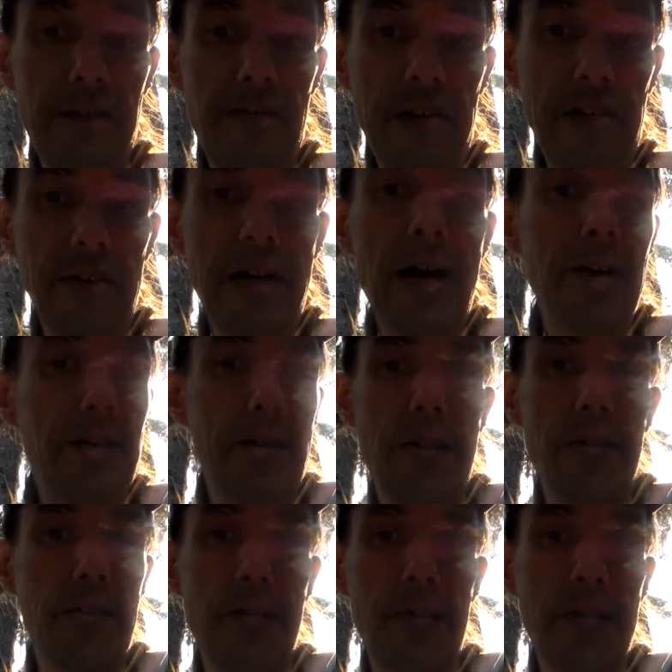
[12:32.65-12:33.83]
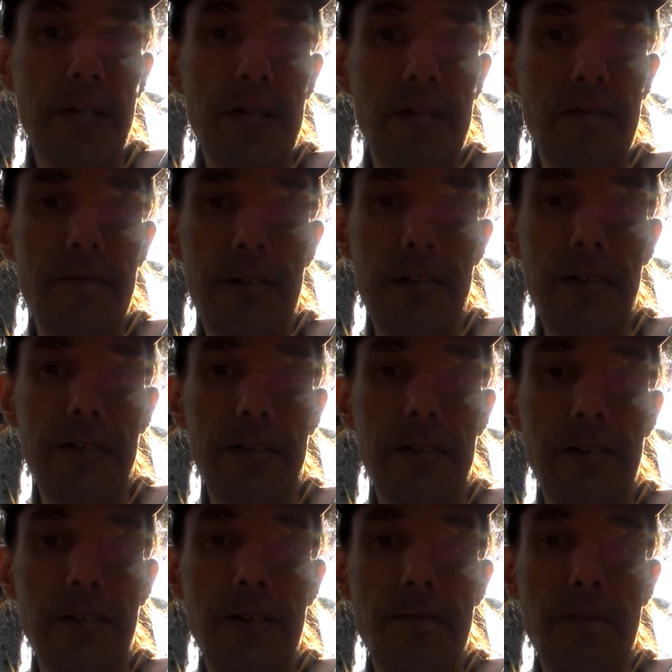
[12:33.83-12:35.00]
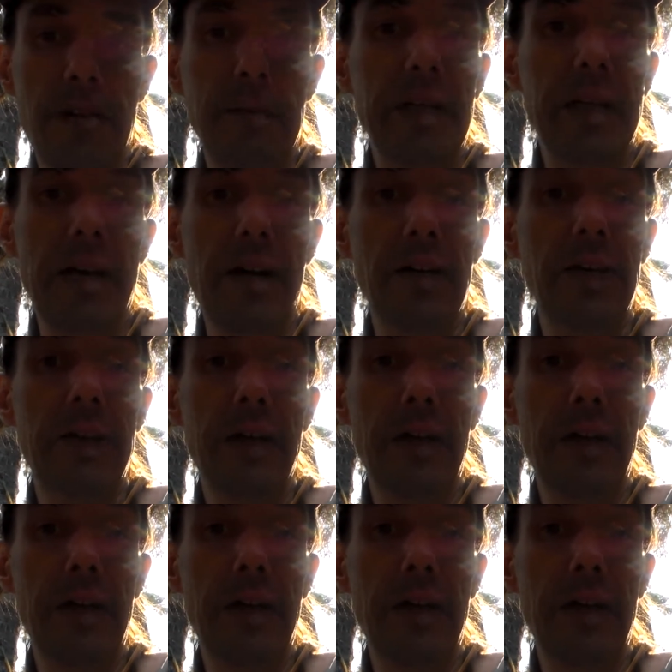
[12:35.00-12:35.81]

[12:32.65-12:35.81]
if I go down another 300 feet, that's going to bring me down